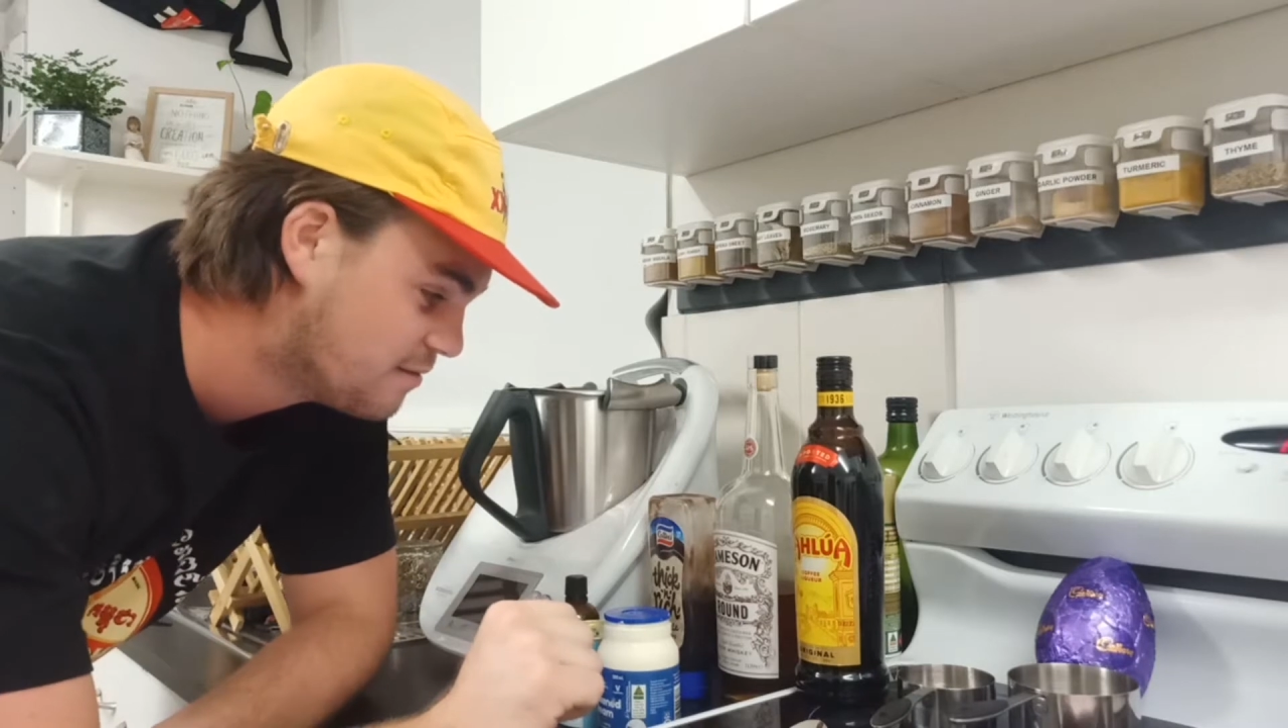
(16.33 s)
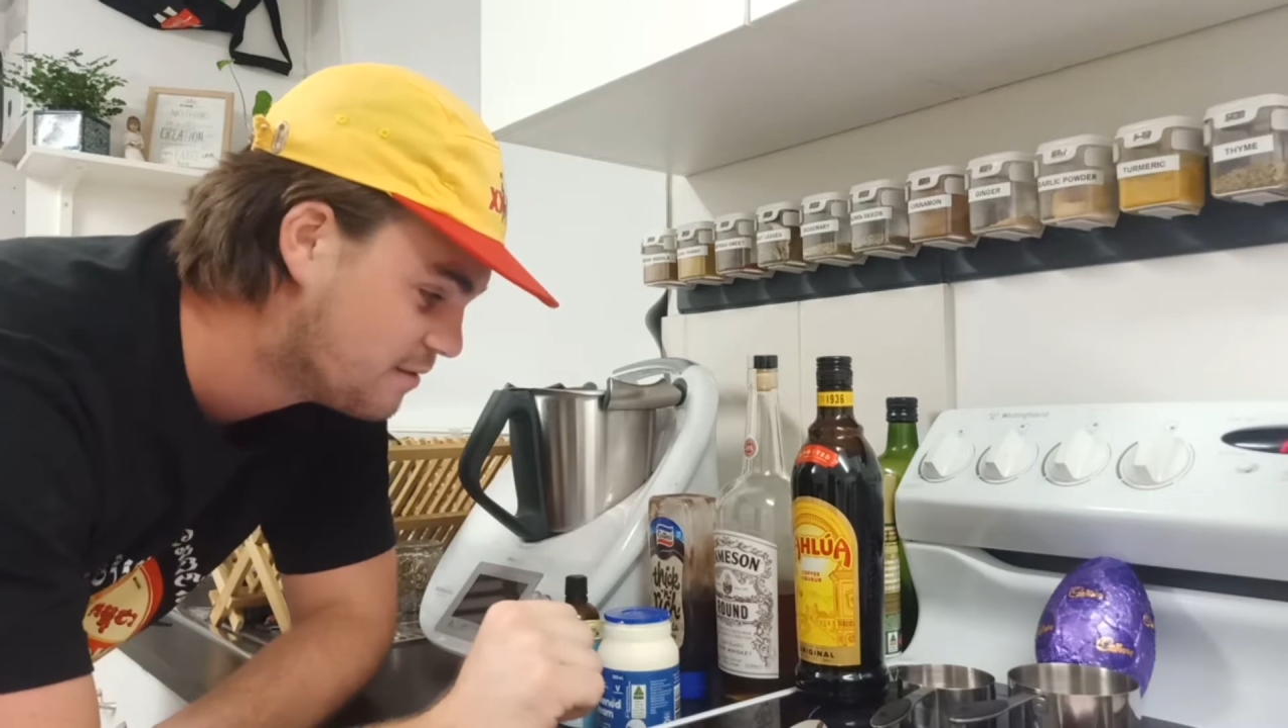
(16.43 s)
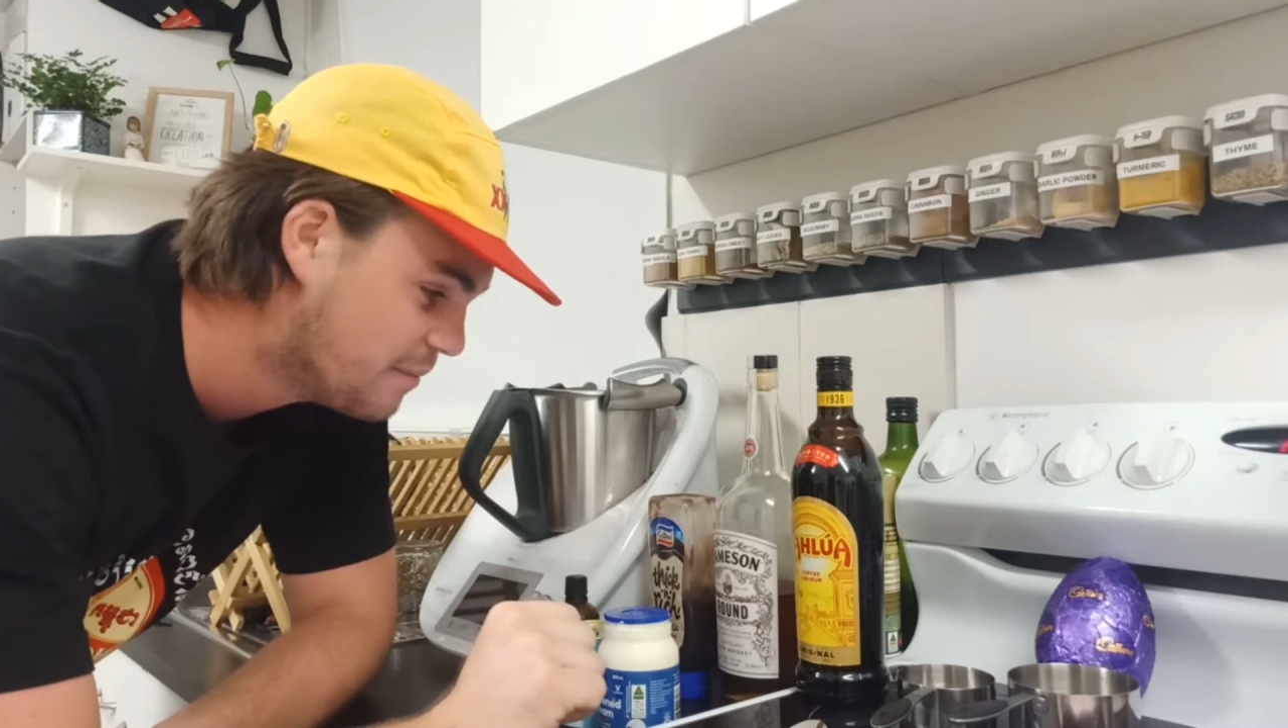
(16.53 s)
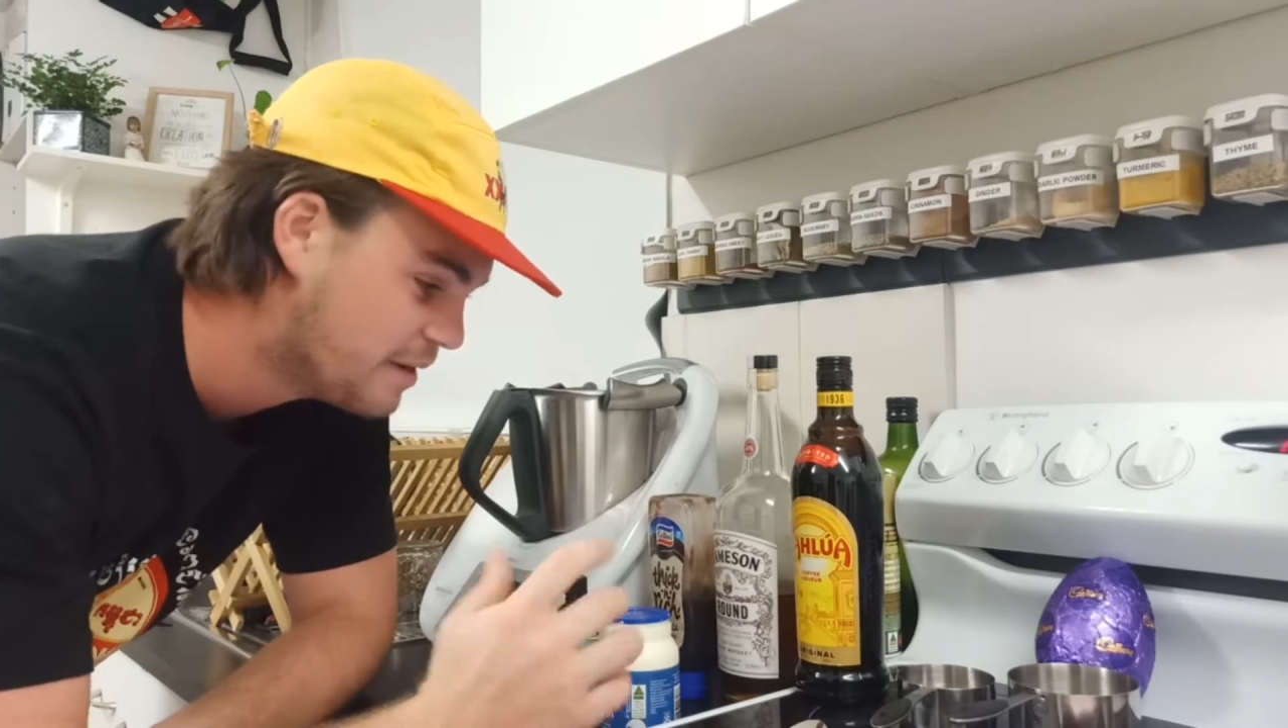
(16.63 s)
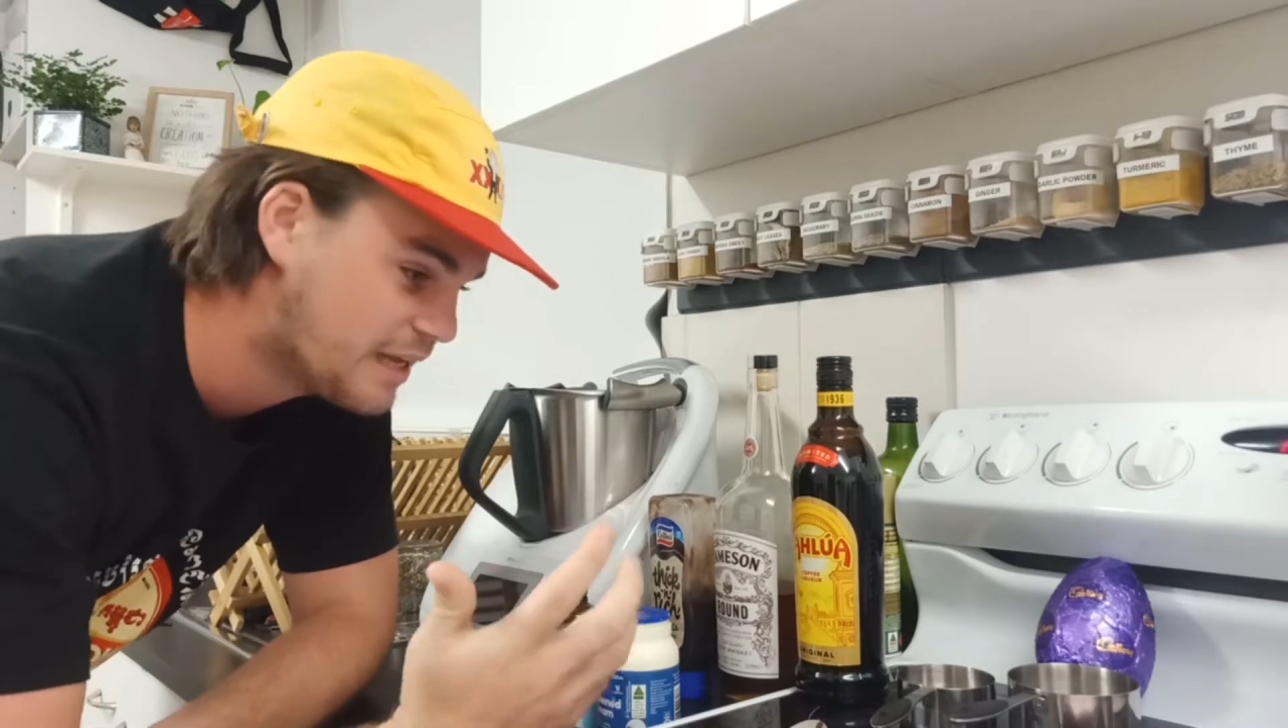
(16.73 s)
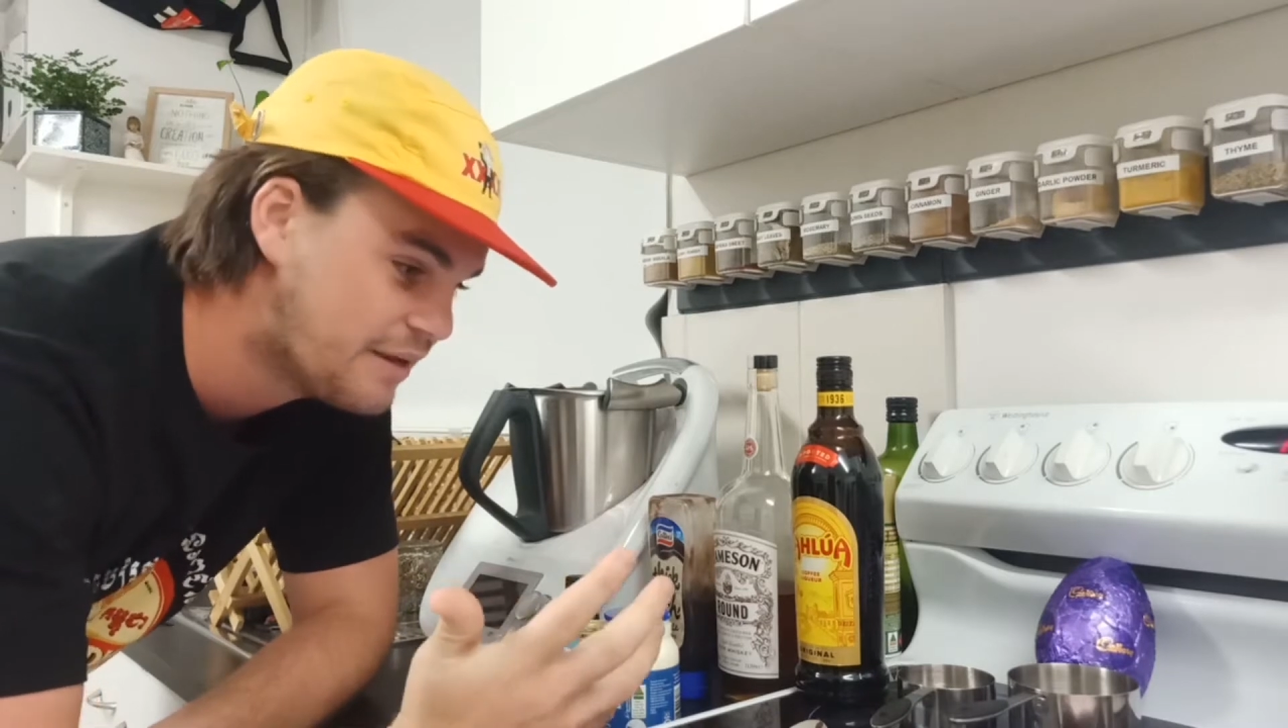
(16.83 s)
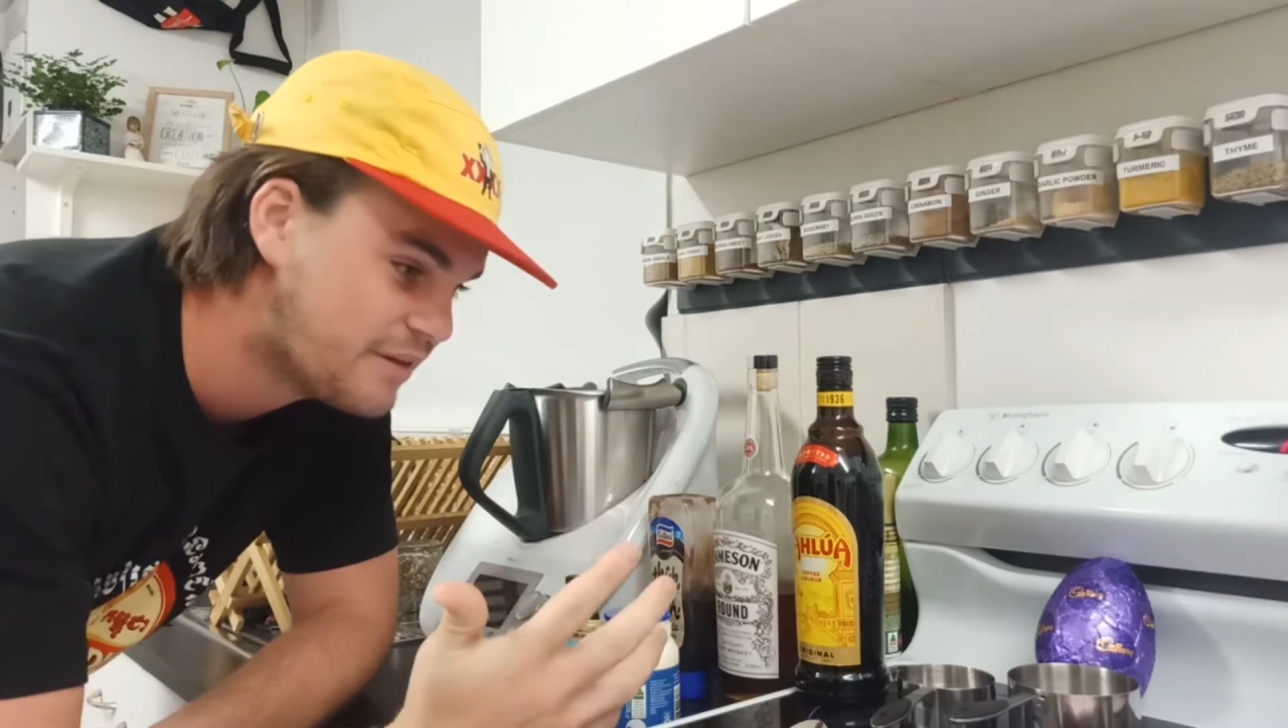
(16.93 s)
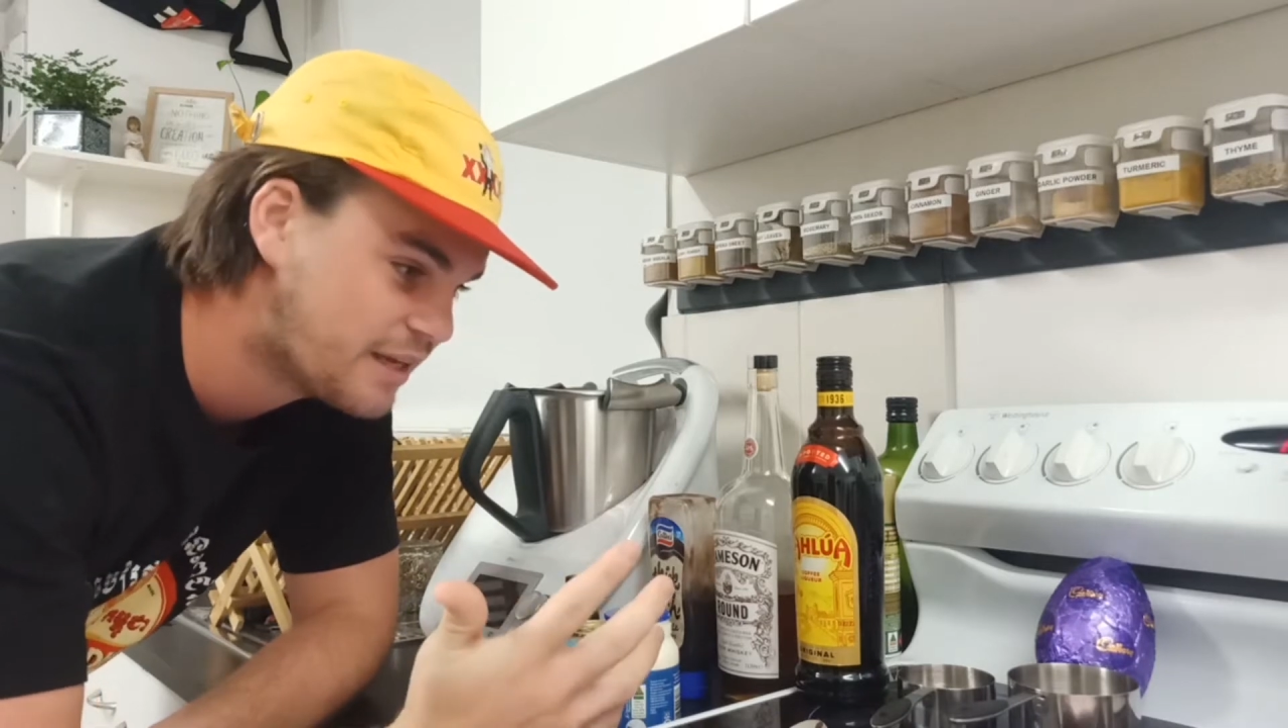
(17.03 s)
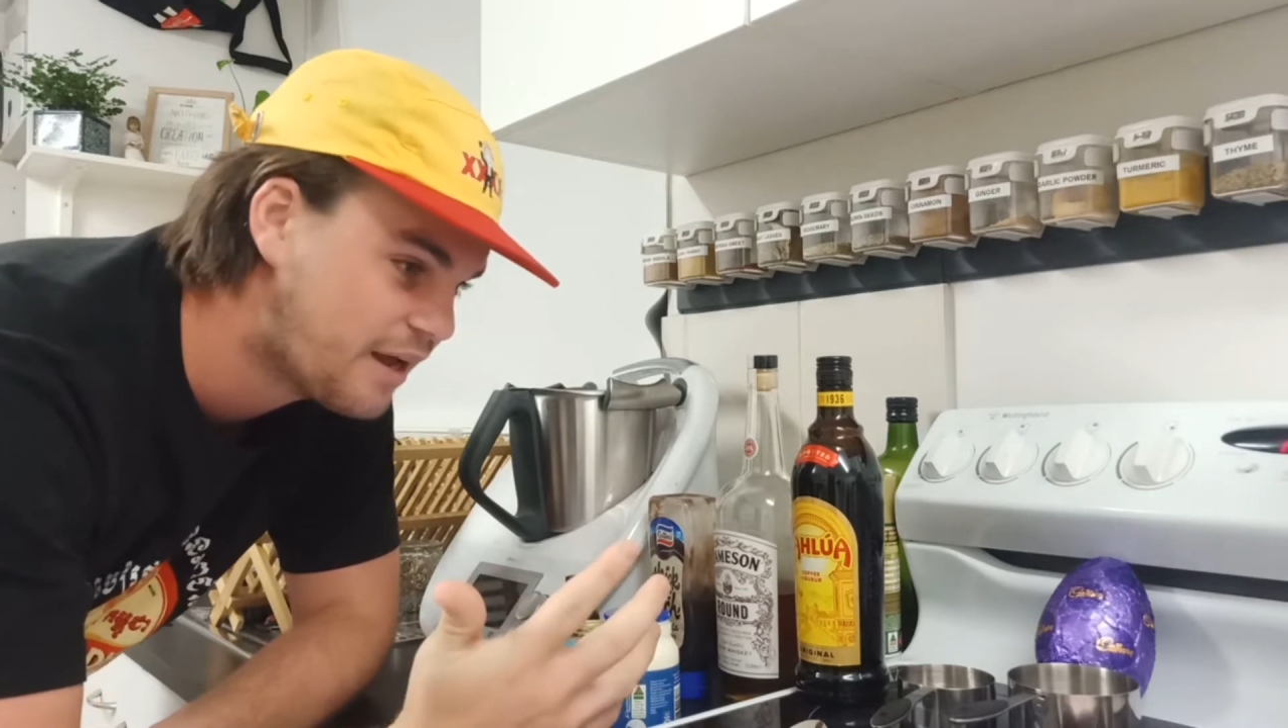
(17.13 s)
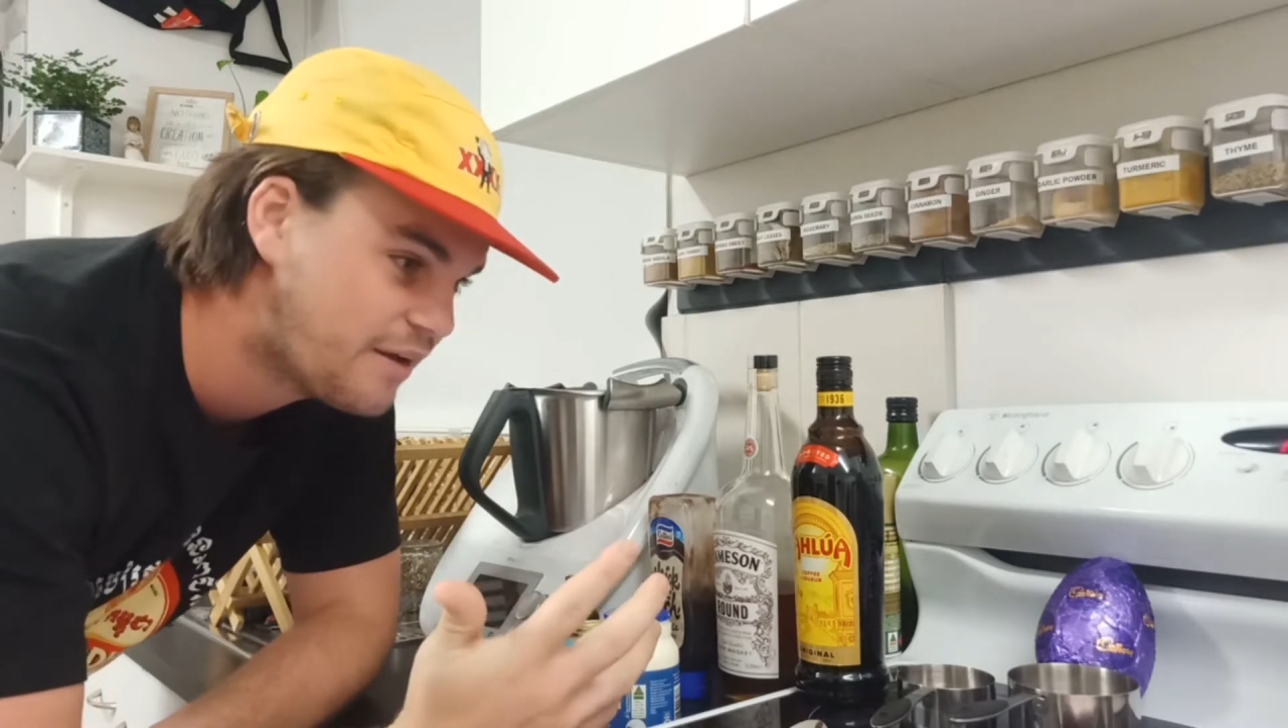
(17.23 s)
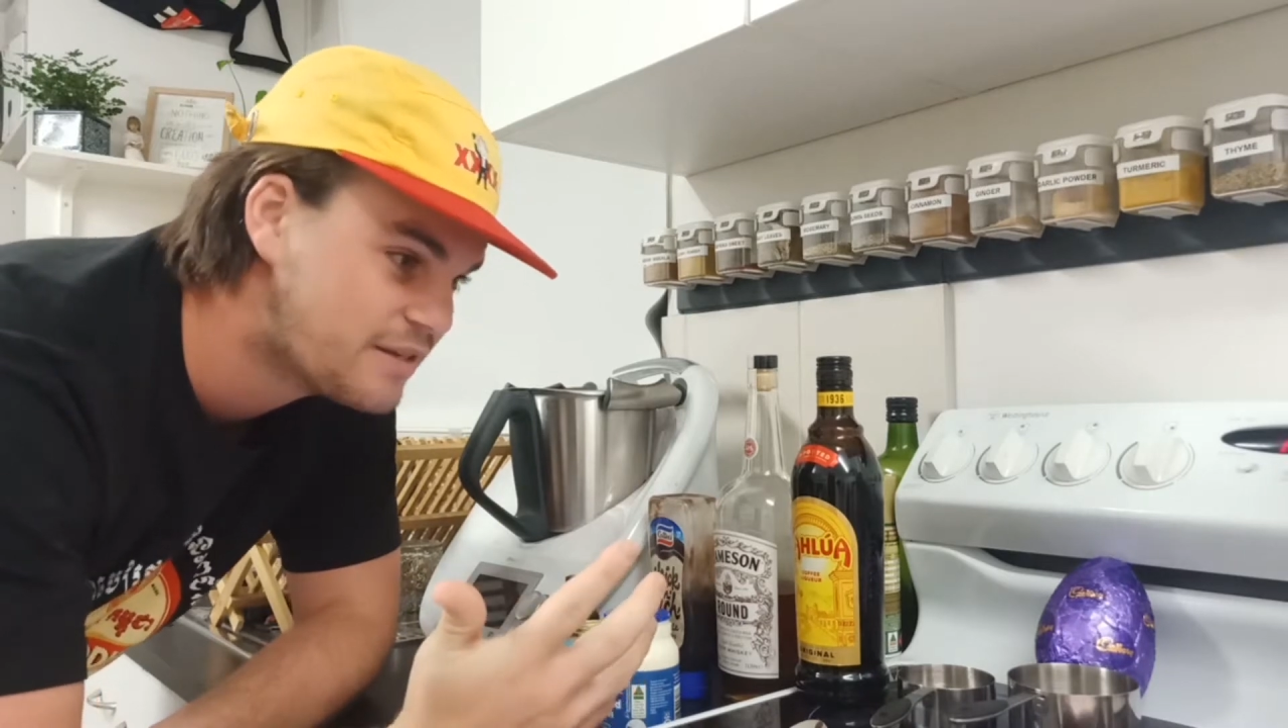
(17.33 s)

I'm going to give it a go,